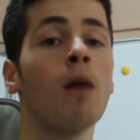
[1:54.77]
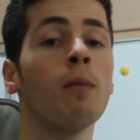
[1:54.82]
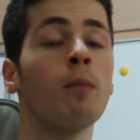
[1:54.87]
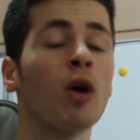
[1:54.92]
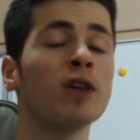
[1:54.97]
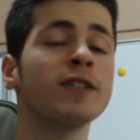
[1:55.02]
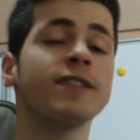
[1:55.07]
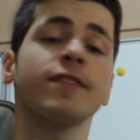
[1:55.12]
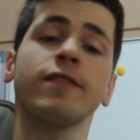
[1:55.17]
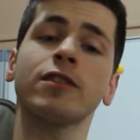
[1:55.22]

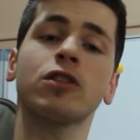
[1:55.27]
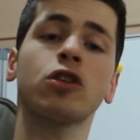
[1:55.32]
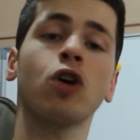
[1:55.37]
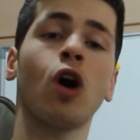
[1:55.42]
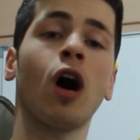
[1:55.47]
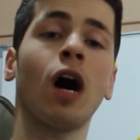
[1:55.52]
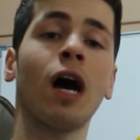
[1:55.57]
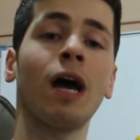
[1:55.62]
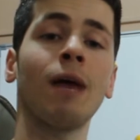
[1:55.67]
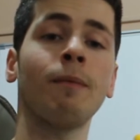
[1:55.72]
Most of the
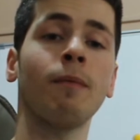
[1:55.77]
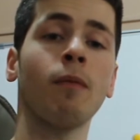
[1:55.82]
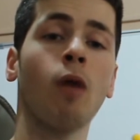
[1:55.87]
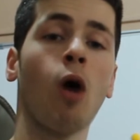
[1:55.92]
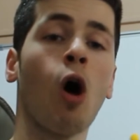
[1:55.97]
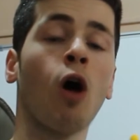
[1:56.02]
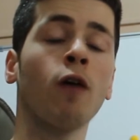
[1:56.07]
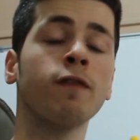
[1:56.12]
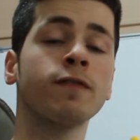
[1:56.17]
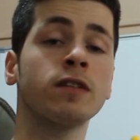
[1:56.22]
time,
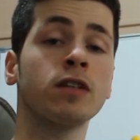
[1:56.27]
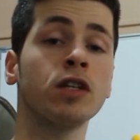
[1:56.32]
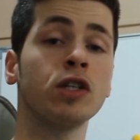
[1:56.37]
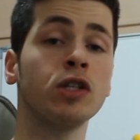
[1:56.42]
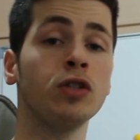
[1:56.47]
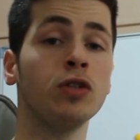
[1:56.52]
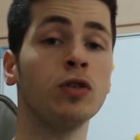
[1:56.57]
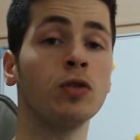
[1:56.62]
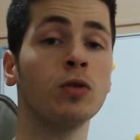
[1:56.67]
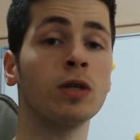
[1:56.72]

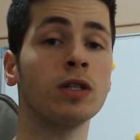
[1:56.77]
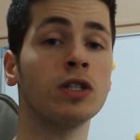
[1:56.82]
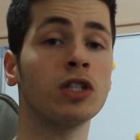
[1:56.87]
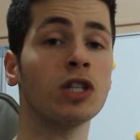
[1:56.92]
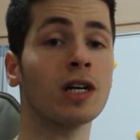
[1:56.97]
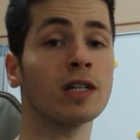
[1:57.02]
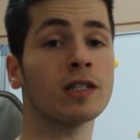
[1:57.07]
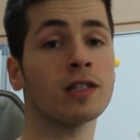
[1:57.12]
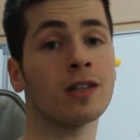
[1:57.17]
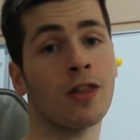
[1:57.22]
often you are
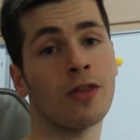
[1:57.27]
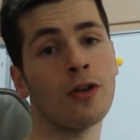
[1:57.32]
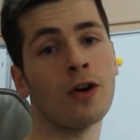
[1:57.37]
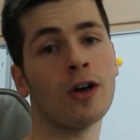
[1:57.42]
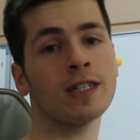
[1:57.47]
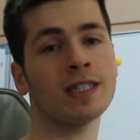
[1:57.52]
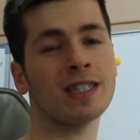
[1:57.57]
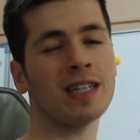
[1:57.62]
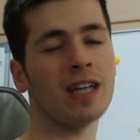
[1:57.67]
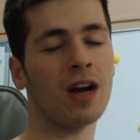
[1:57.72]
just
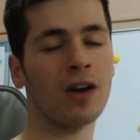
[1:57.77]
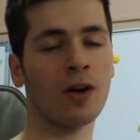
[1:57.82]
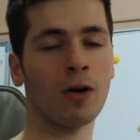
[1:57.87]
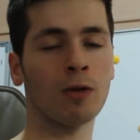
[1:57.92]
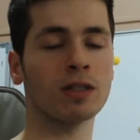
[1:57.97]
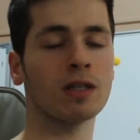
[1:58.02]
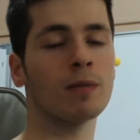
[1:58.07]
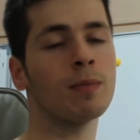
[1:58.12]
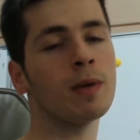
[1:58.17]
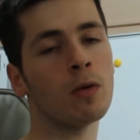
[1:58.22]
thirsty. I
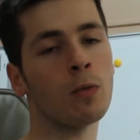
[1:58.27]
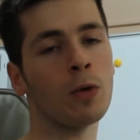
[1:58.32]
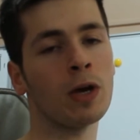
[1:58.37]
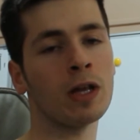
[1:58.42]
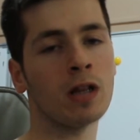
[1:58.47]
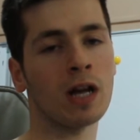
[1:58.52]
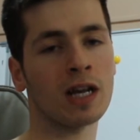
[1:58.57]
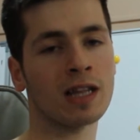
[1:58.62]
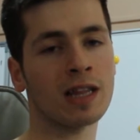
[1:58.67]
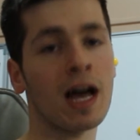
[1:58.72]
know it's a bit
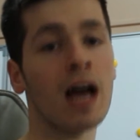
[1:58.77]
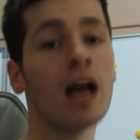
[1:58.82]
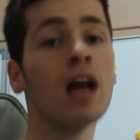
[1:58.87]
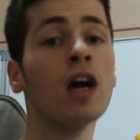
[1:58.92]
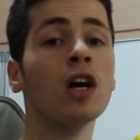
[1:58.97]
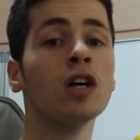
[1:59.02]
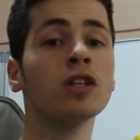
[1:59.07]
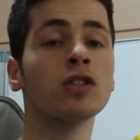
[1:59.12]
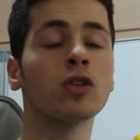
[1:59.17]
weird like that.